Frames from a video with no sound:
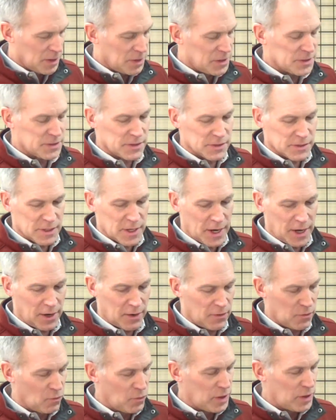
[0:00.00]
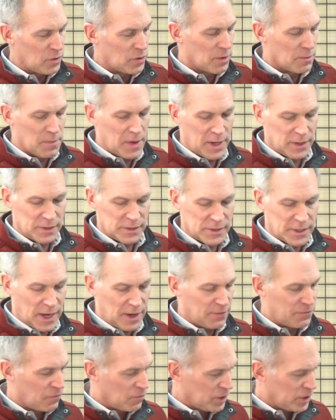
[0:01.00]
This is kind of, we do a men's
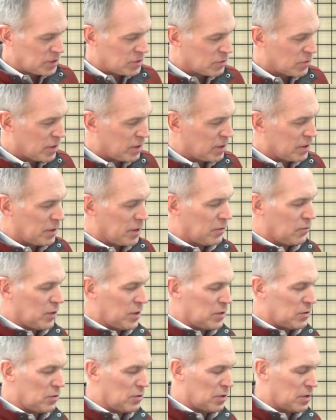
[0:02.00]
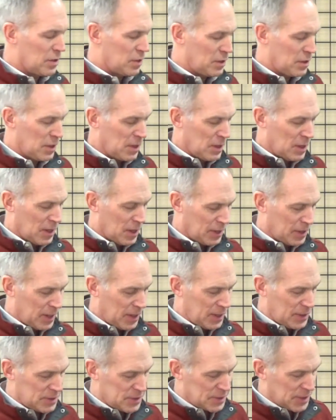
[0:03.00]
style 4200 and we do a
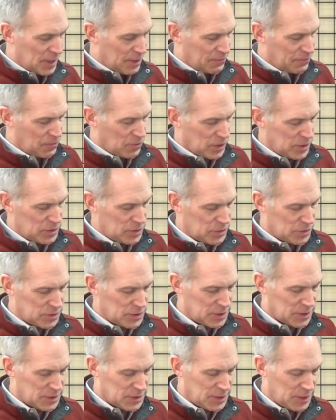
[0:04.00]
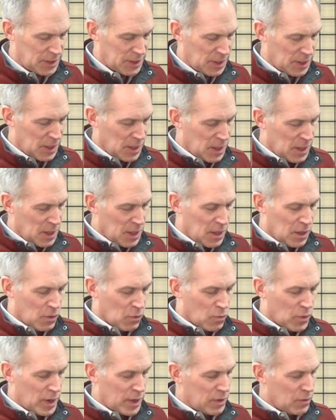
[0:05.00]
lady style 4260.
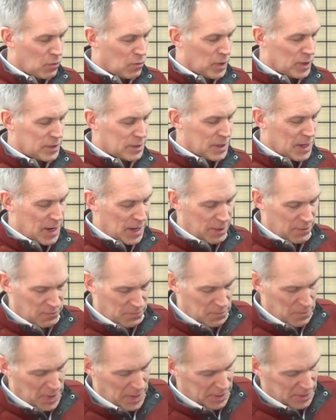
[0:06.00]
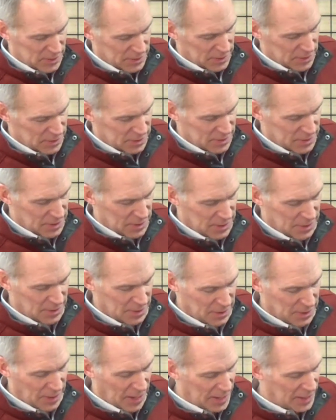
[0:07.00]
What kind of makes this,
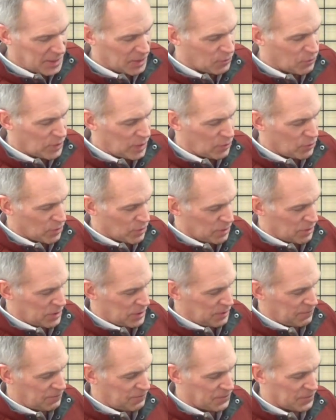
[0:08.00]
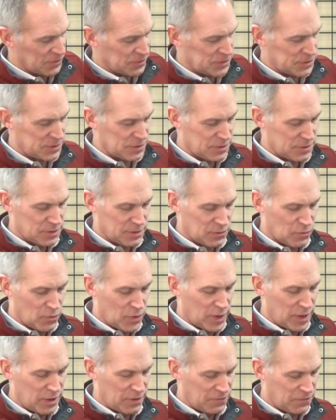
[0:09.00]
I think we were the first,
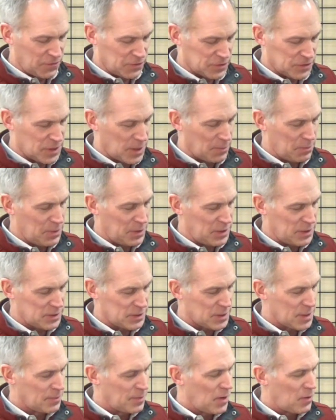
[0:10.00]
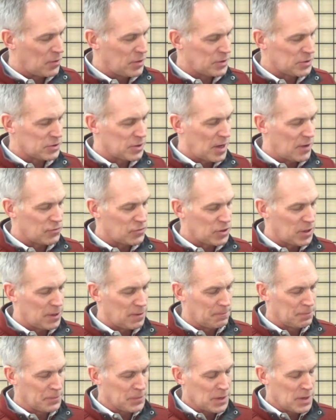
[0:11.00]
one of the first companies to come out with a soft
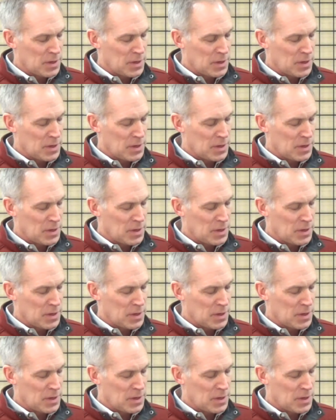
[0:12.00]
shell.